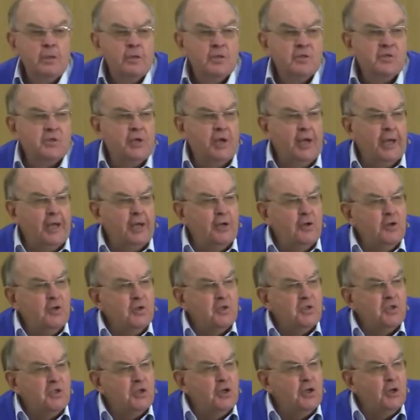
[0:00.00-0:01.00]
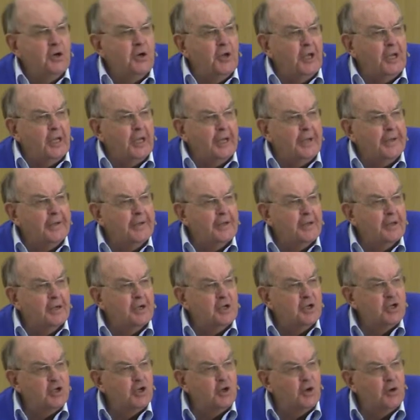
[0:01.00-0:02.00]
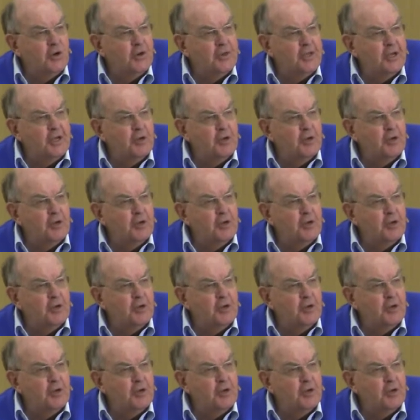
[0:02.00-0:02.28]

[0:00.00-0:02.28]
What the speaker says: St. Andrew's Turi, and the children